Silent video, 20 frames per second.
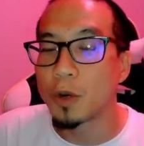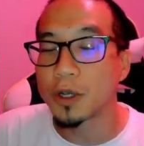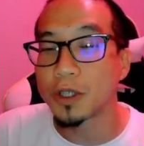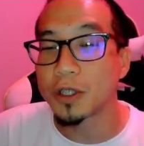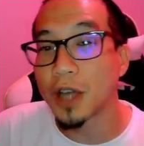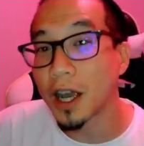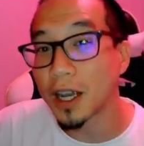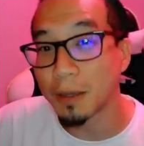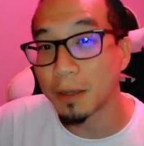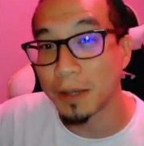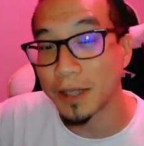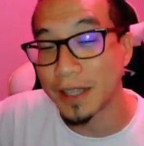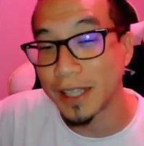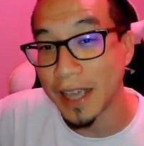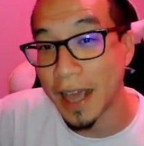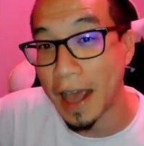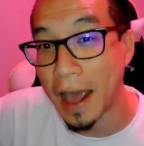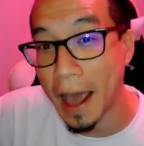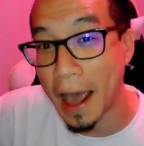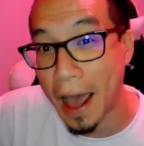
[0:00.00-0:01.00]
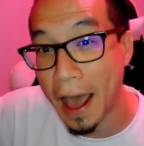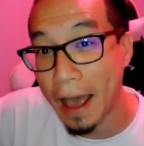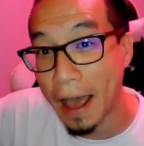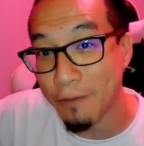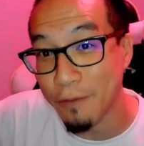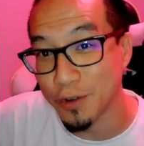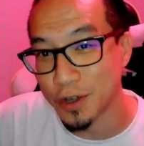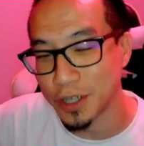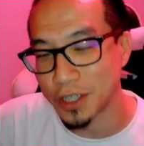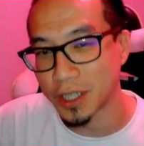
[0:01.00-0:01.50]
talking about the
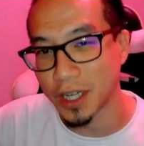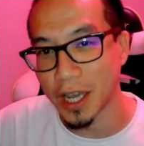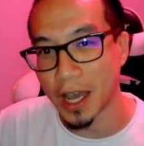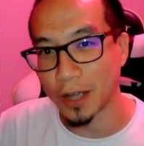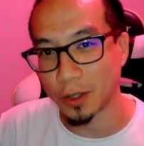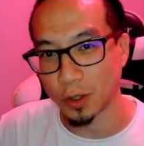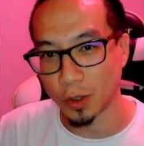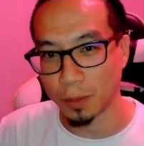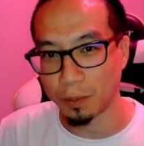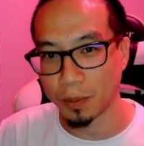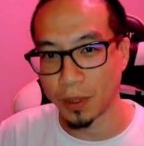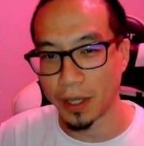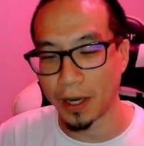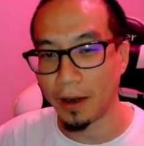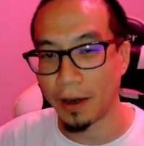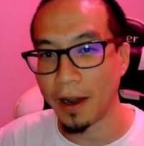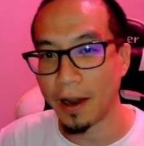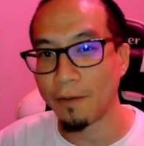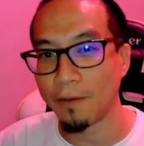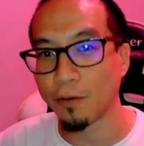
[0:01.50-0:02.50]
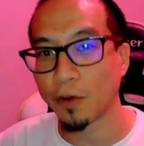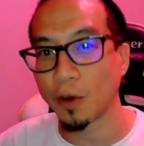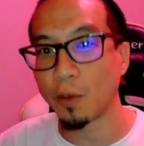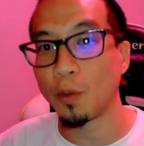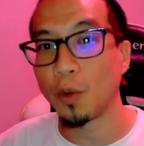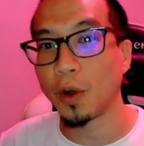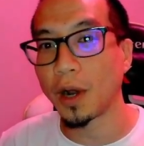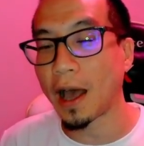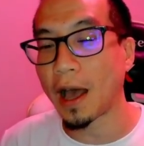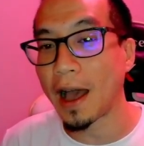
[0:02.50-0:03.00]
average casual player. And
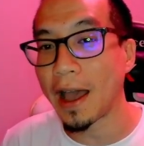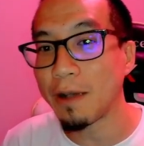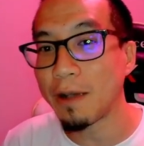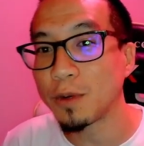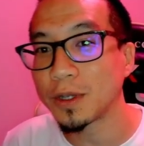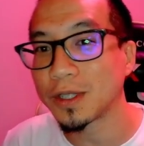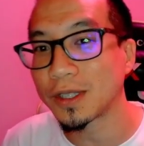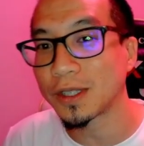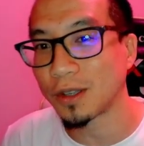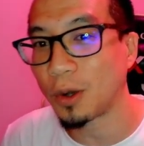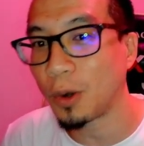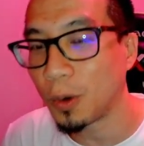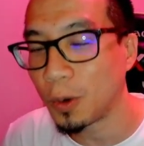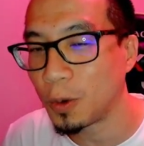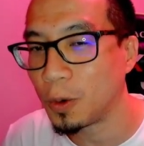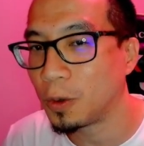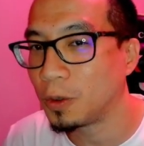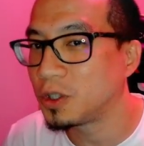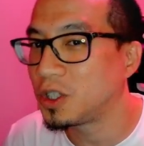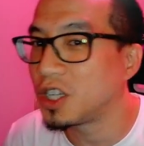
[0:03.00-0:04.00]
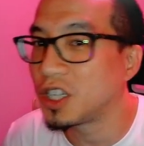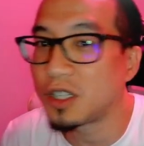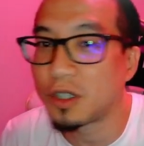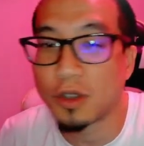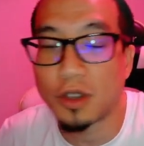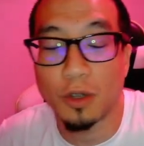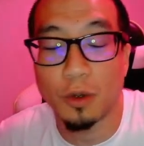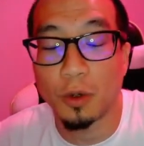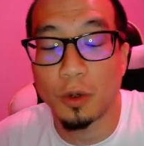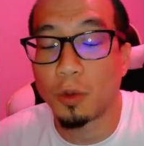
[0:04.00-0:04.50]
from what I was told,
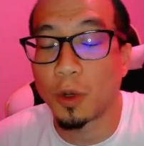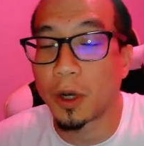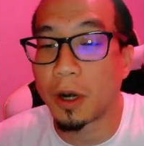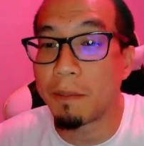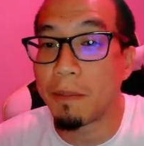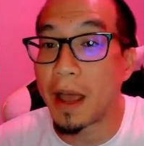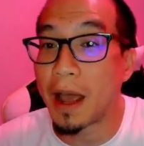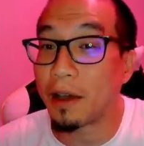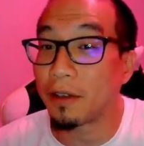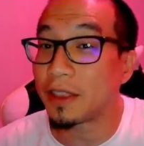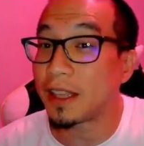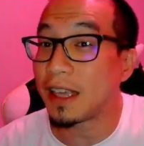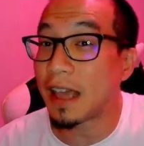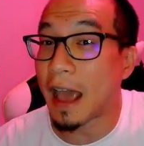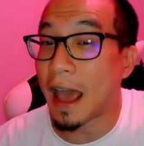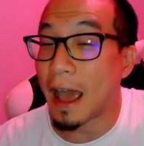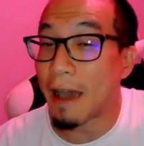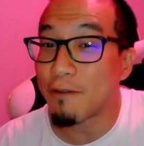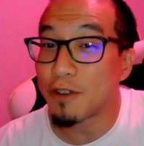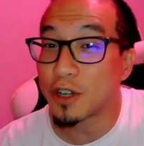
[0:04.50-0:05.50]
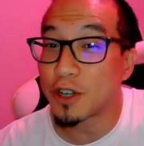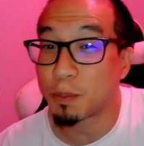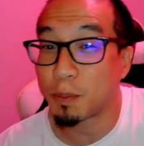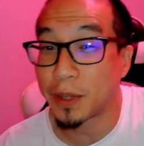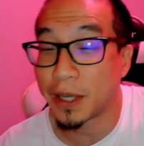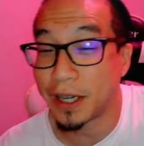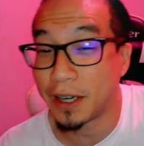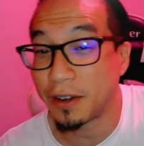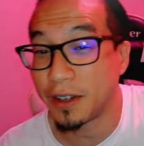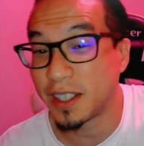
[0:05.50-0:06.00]
just through word of mouth, the average
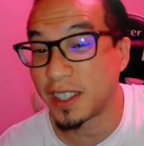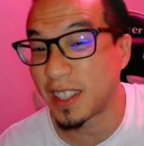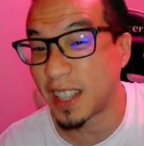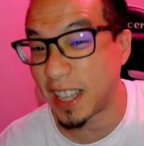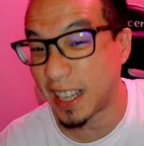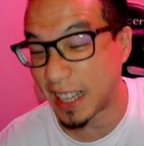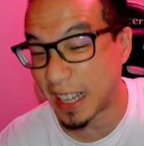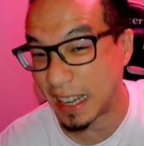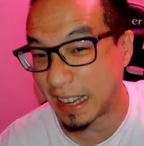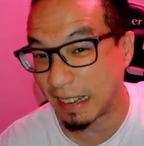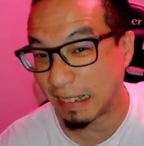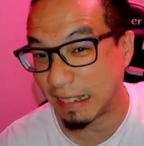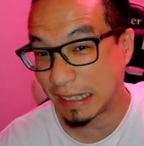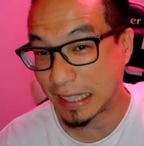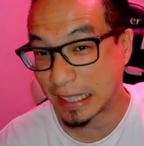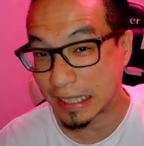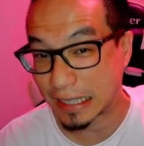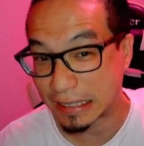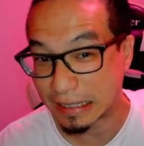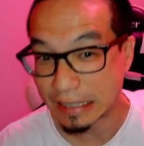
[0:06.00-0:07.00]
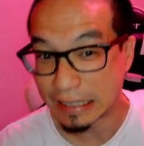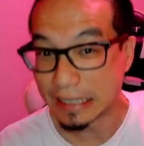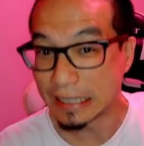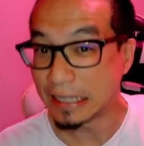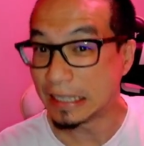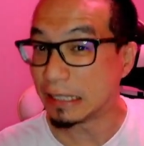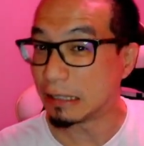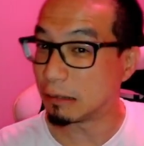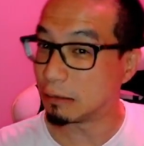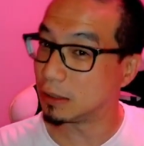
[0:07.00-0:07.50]
player is like at like a
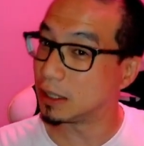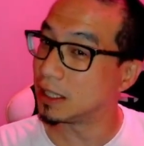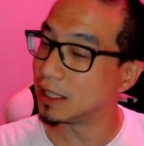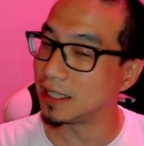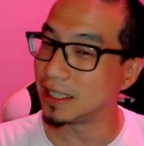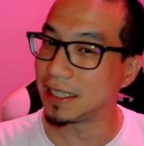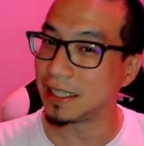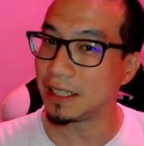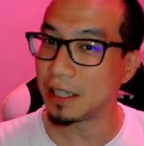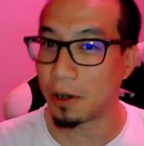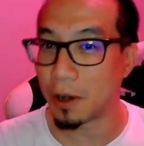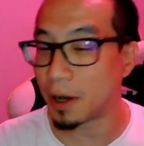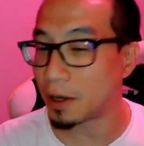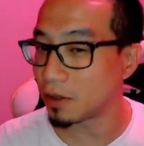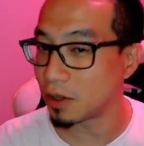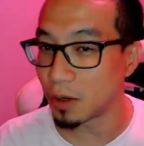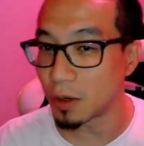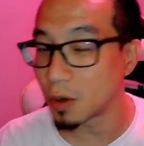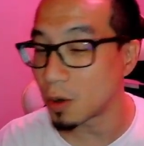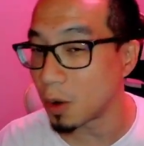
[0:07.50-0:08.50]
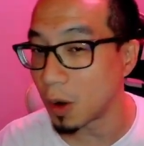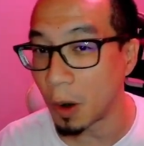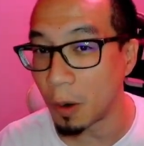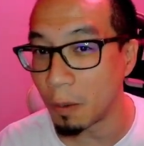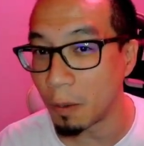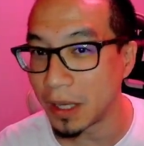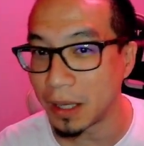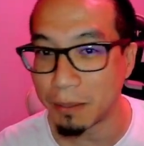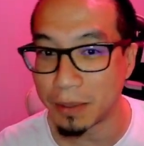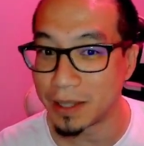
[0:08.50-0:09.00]
really low, don't
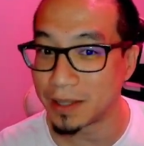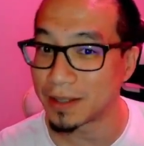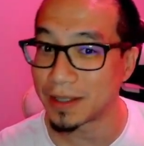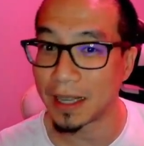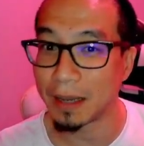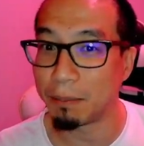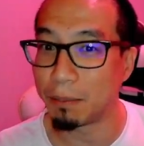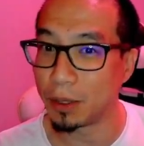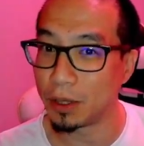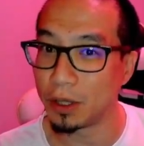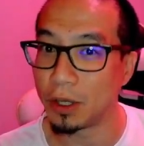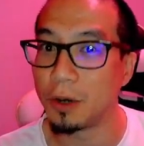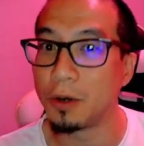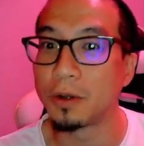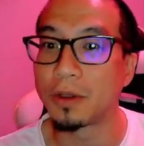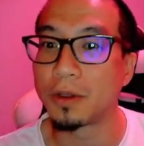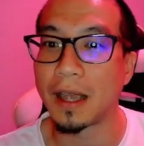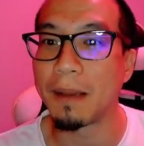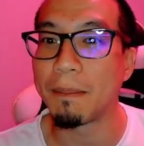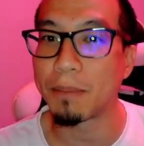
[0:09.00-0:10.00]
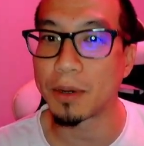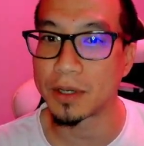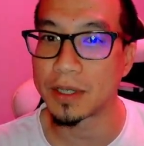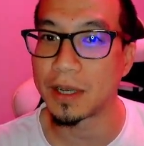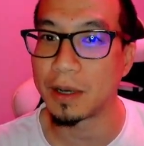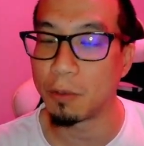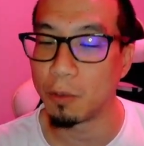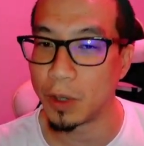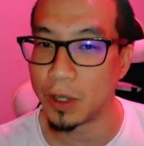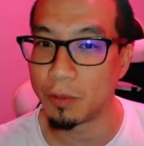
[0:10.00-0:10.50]
quote me, but it's like below
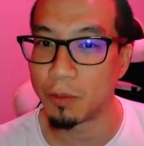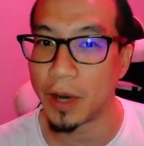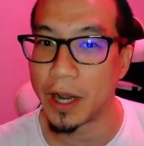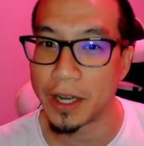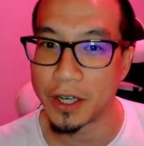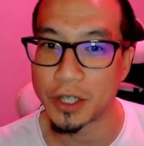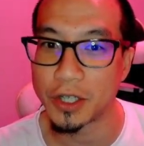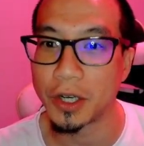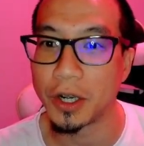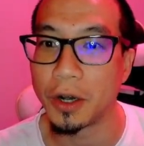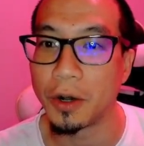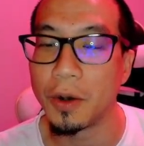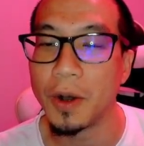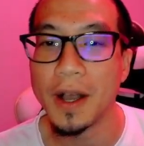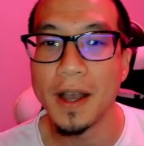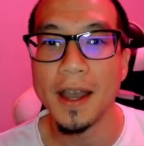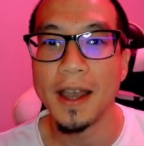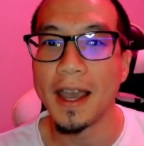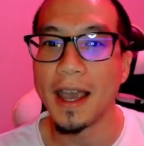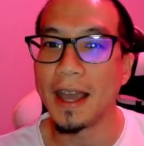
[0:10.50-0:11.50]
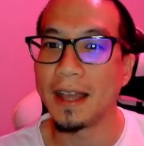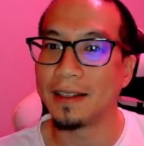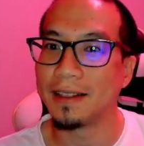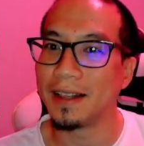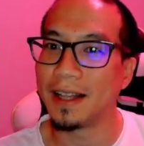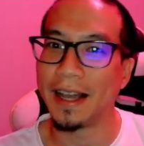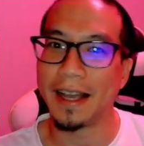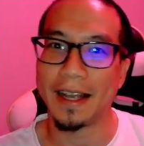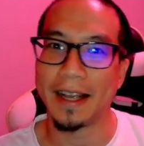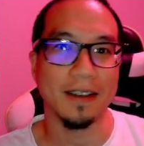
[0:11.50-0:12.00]
10% win ratio and
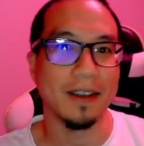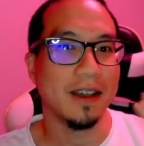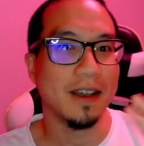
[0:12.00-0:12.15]
like